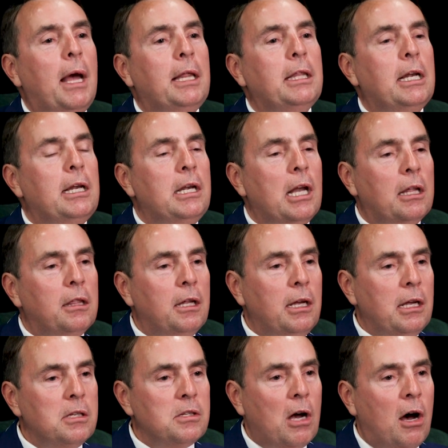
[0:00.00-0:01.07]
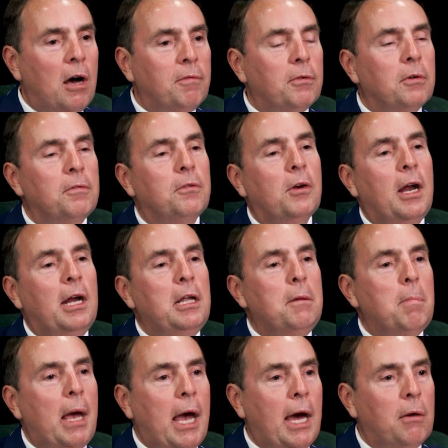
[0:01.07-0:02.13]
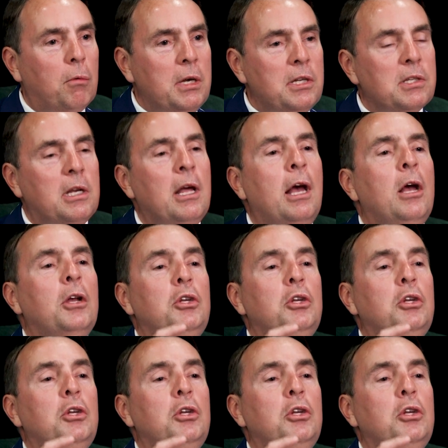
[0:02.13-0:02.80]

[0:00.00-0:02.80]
and that nothing is offered for any bad reason.